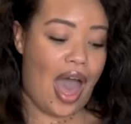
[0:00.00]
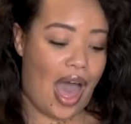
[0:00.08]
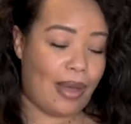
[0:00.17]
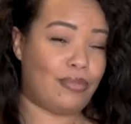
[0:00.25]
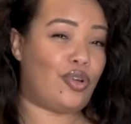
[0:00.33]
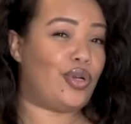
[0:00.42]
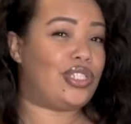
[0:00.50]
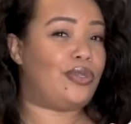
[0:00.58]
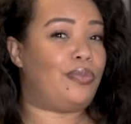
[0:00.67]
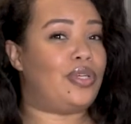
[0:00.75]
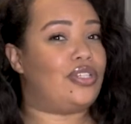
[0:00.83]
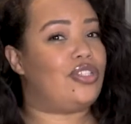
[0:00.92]
I'm going to
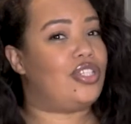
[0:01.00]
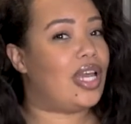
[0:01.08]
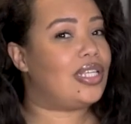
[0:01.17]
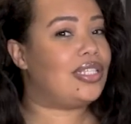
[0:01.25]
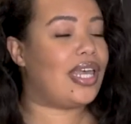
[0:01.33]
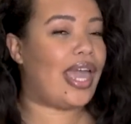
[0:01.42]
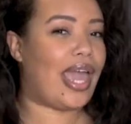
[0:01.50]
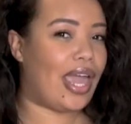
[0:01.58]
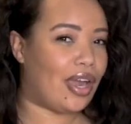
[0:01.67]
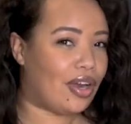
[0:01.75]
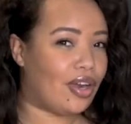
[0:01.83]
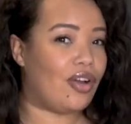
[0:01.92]
put just a
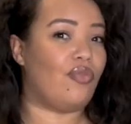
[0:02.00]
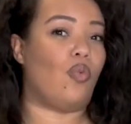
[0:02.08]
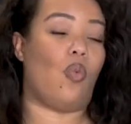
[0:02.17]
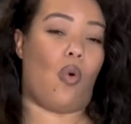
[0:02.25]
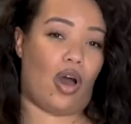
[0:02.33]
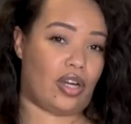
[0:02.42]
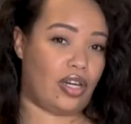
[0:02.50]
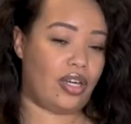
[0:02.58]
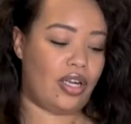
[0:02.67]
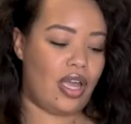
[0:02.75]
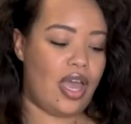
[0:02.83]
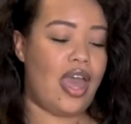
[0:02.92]
hair of water